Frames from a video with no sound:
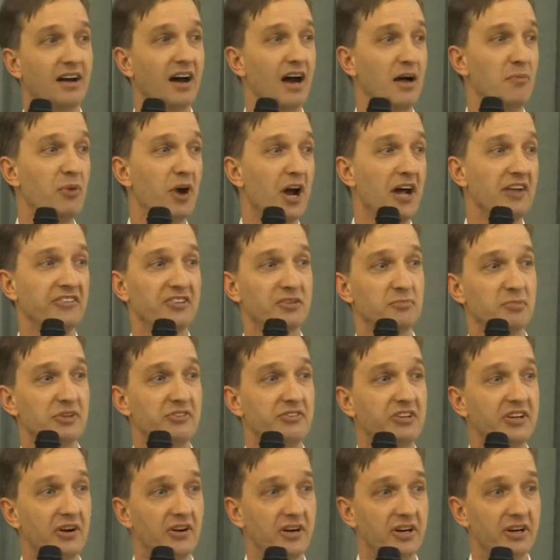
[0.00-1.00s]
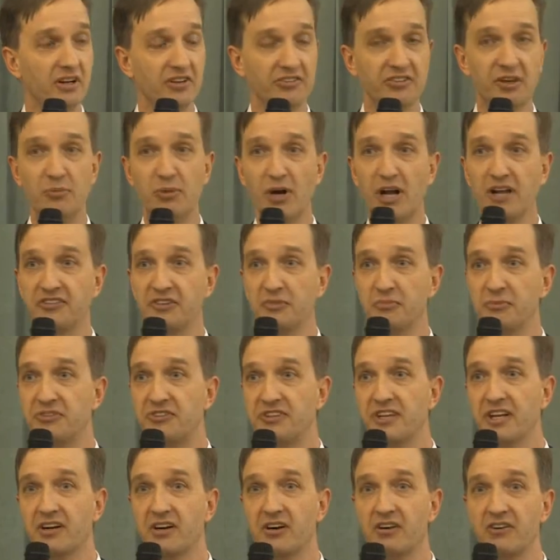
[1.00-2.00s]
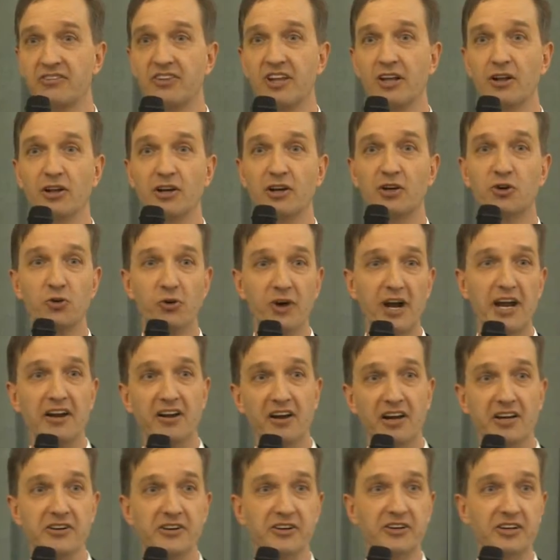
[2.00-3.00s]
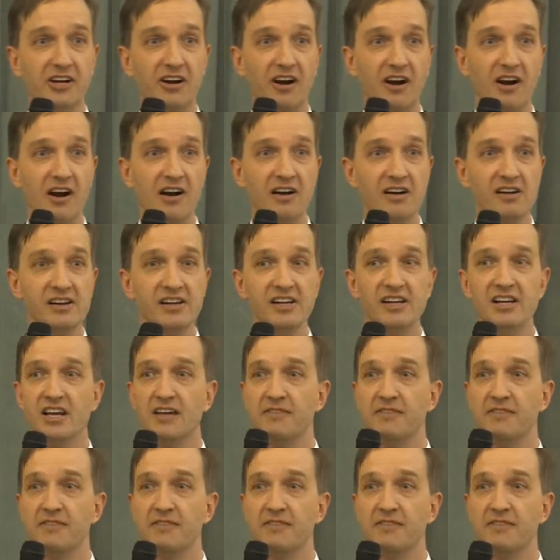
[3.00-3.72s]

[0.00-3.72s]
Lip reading: I brought some materials, I brought some stickers. They look great on your car.